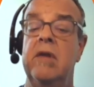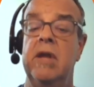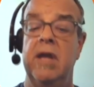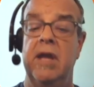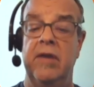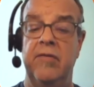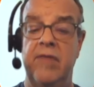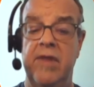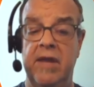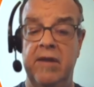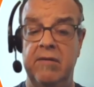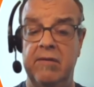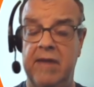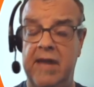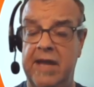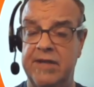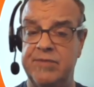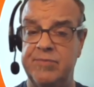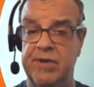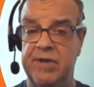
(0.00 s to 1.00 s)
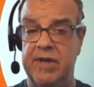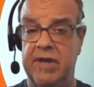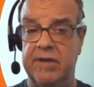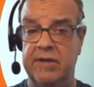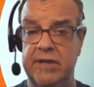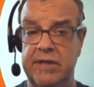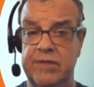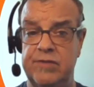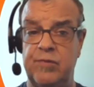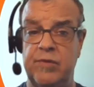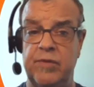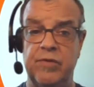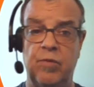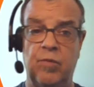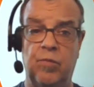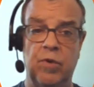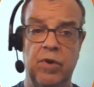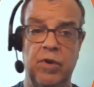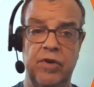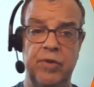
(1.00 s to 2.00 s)
And then last but not least, with our
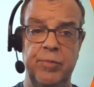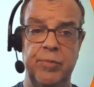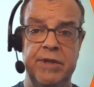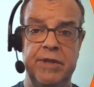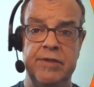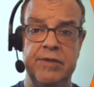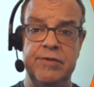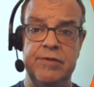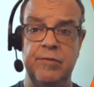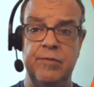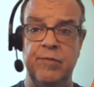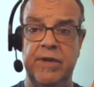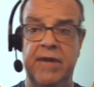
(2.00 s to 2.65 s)
Workup edition,